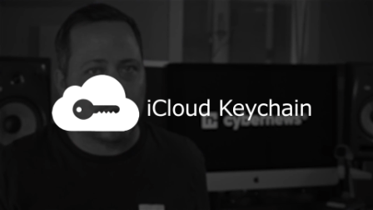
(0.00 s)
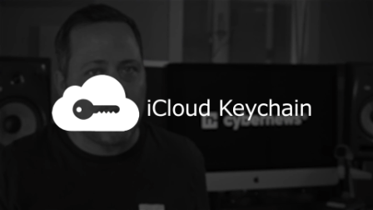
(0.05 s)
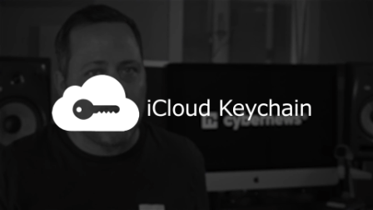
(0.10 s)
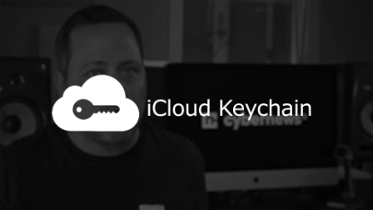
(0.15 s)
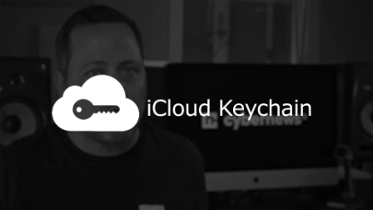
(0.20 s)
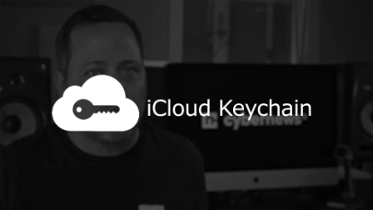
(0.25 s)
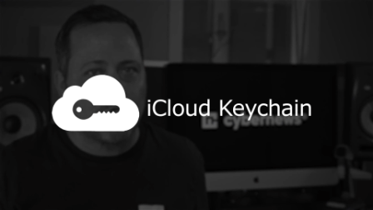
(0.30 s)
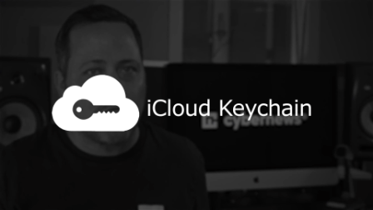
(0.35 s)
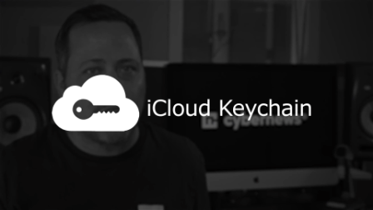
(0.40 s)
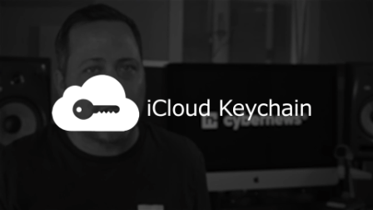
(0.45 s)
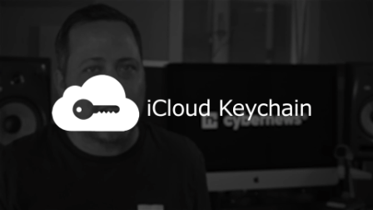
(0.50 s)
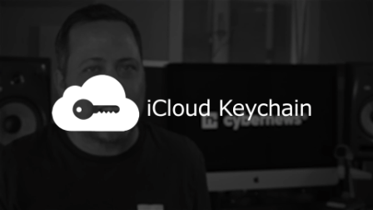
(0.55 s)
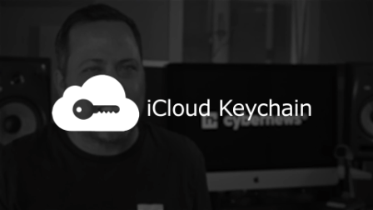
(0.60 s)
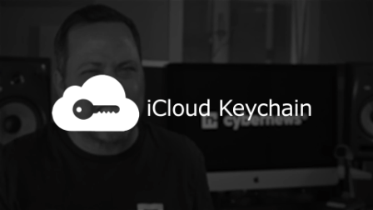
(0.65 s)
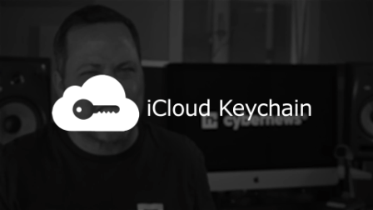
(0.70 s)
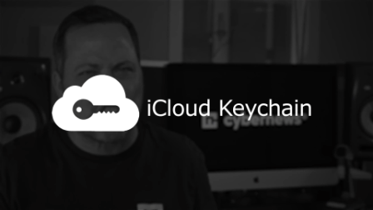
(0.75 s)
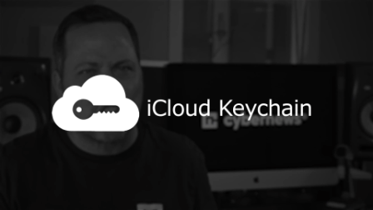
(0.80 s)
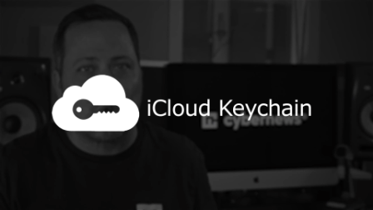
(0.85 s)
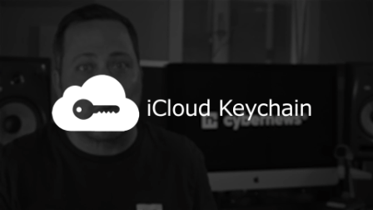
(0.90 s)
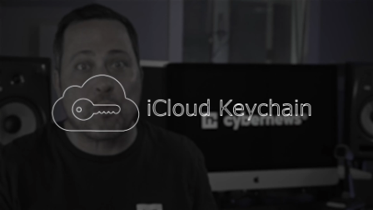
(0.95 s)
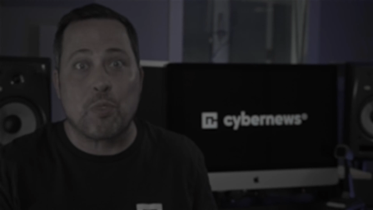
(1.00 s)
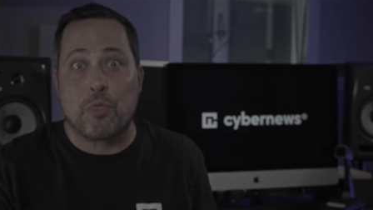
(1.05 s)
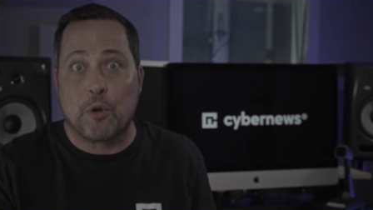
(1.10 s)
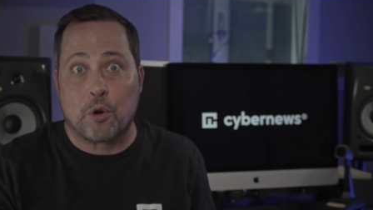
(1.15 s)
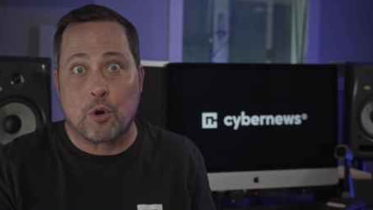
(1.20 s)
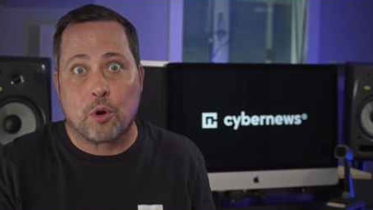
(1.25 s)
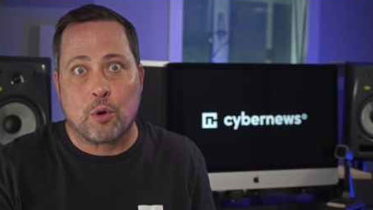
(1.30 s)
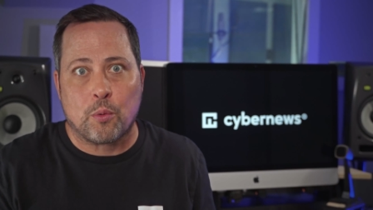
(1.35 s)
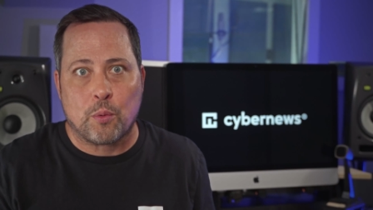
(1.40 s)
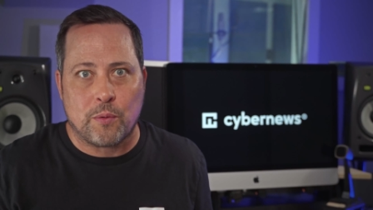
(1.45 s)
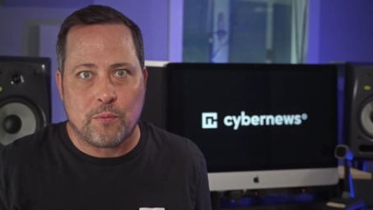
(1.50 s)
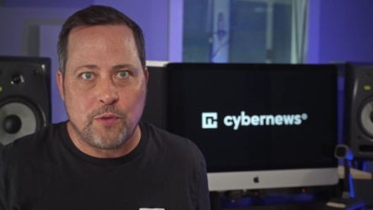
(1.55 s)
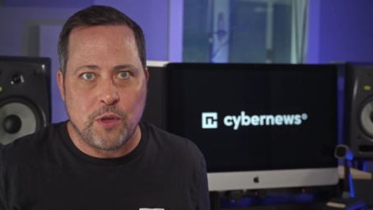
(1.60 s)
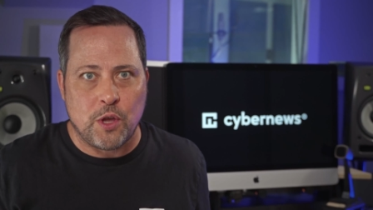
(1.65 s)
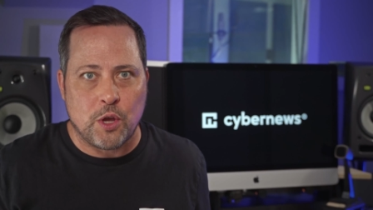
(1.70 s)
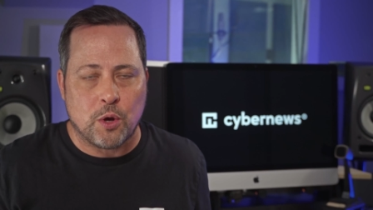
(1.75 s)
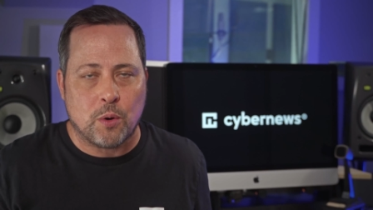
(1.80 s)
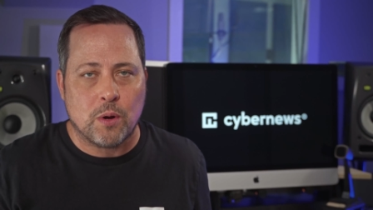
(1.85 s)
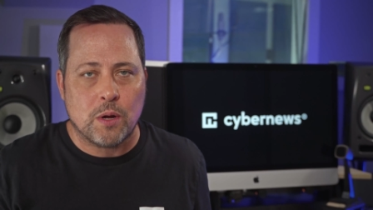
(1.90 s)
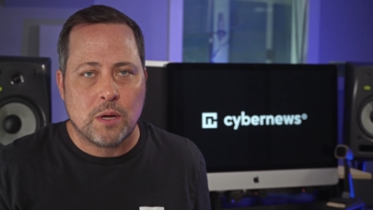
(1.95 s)
Keychain in its own thorough
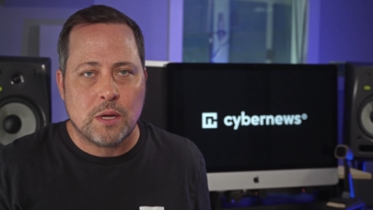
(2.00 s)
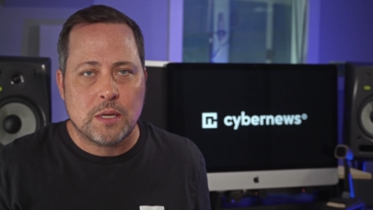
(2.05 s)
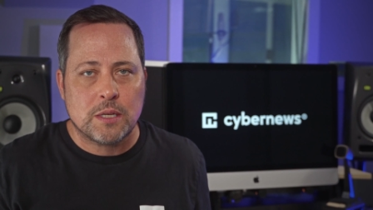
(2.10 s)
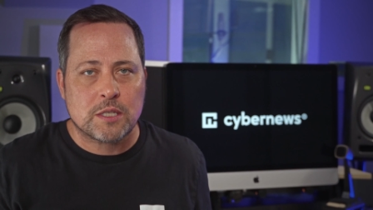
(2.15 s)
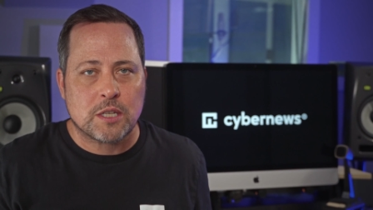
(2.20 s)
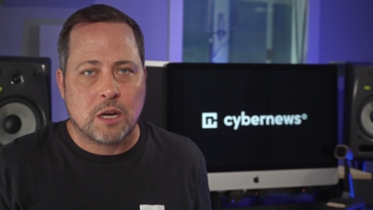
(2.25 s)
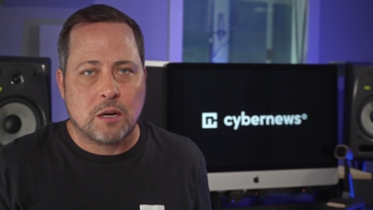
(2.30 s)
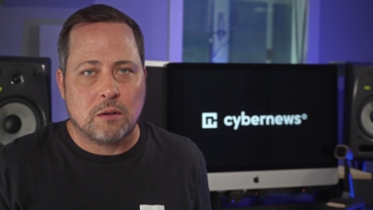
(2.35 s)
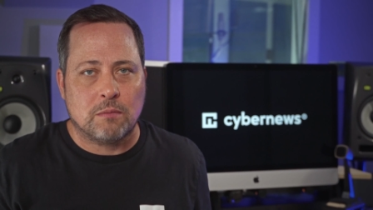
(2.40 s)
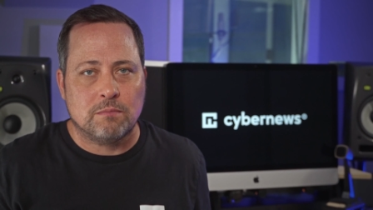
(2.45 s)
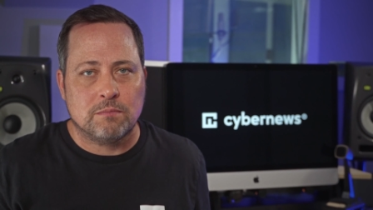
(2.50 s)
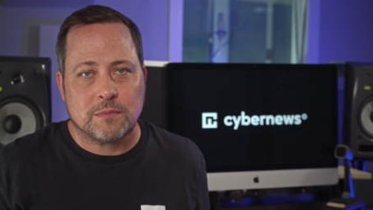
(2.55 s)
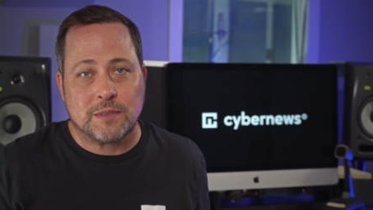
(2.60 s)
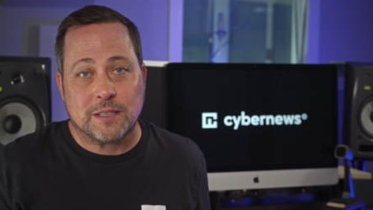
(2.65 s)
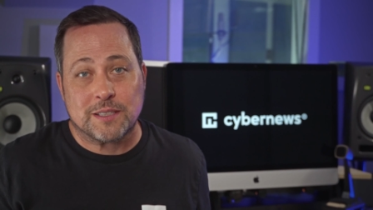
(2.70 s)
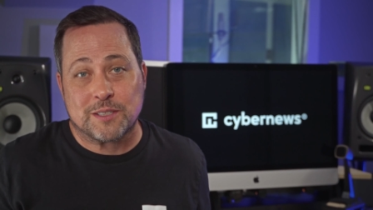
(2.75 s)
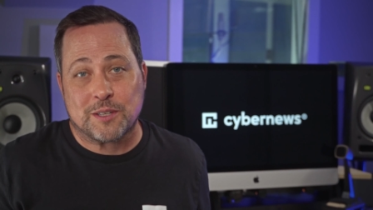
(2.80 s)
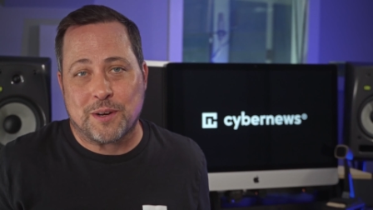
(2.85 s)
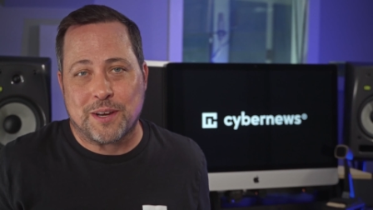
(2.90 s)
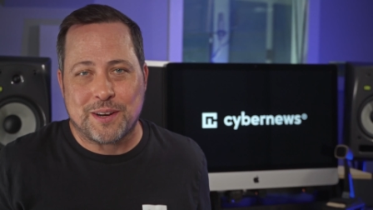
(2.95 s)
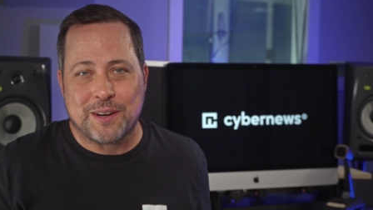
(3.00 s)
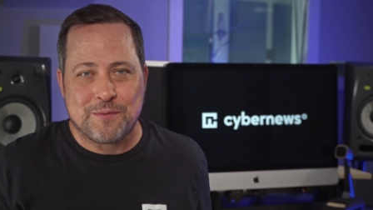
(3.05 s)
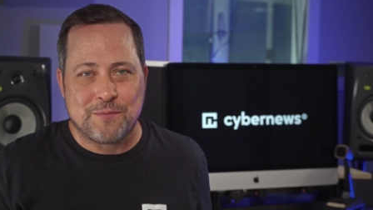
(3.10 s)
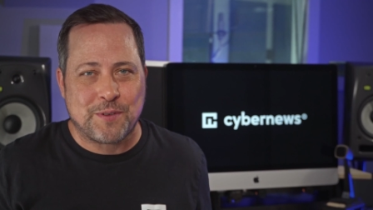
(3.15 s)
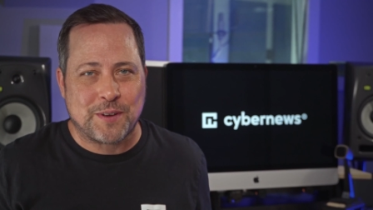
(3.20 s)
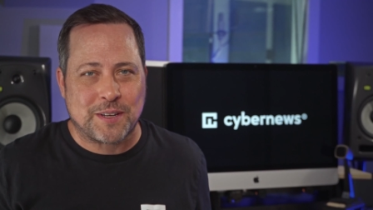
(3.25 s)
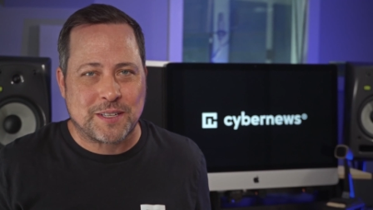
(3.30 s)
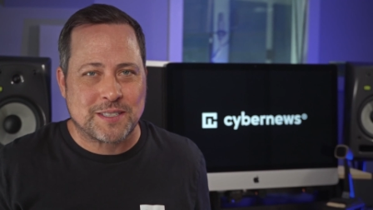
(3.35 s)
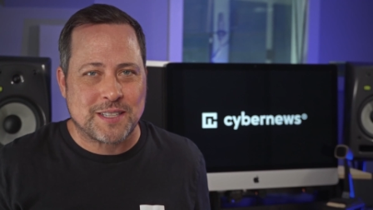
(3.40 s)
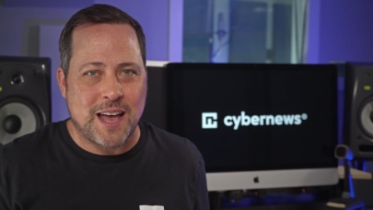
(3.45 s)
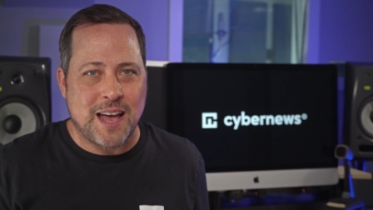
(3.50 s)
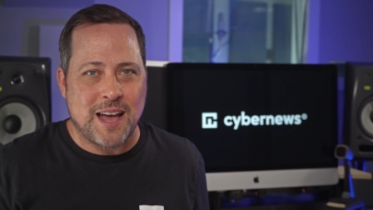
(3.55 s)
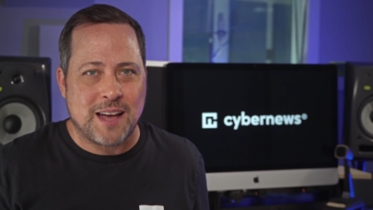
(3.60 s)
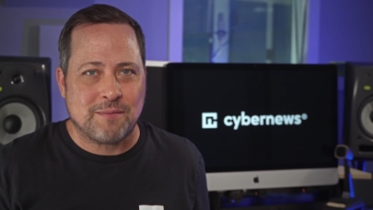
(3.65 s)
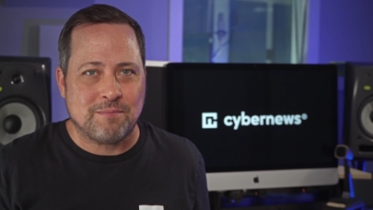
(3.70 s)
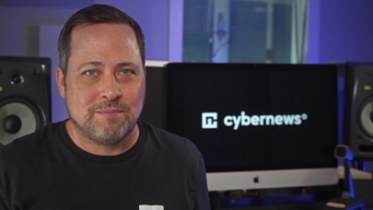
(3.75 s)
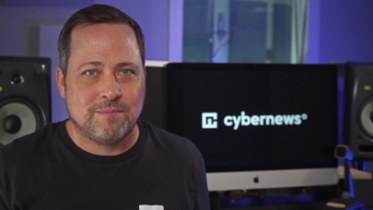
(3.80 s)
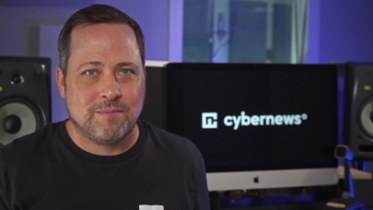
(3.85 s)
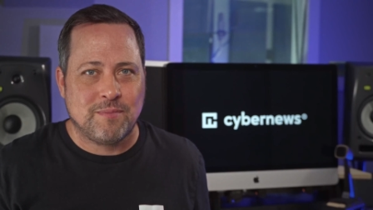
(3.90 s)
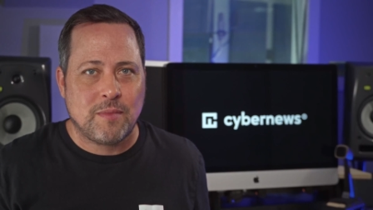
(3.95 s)
review. So let's go ahead and fix that.